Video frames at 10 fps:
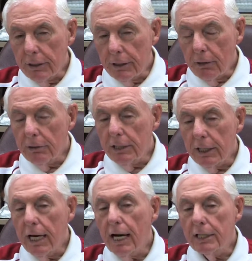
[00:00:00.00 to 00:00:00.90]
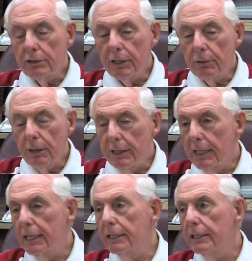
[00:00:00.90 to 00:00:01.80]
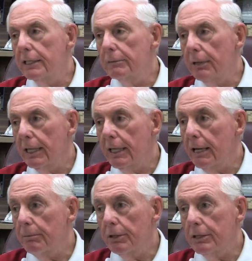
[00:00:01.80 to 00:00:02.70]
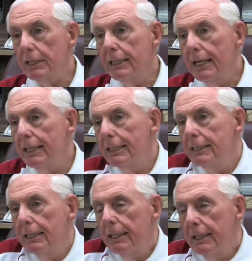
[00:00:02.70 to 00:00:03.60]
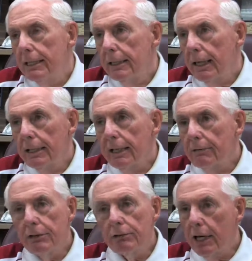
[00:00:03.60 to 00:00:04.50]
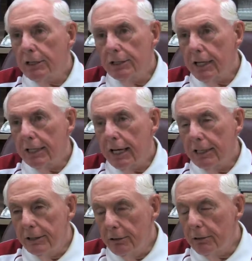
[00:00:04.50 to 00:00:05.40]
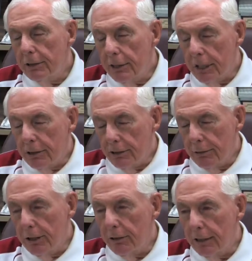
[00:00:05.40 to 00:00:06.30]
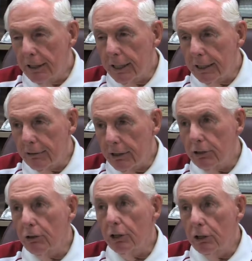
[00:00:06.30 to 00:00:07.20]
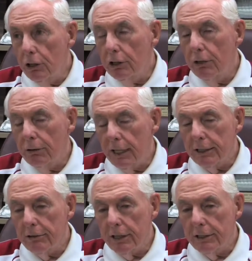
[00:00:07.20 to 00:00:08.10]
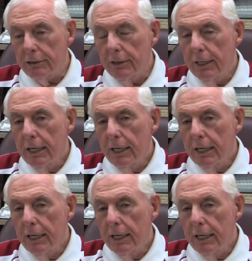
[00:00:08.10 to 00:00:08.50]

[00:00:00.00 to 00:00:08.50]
going to college right away, that didn't plan out because I didn't have direction on it. I knew I should be going in that direction or could go in that direction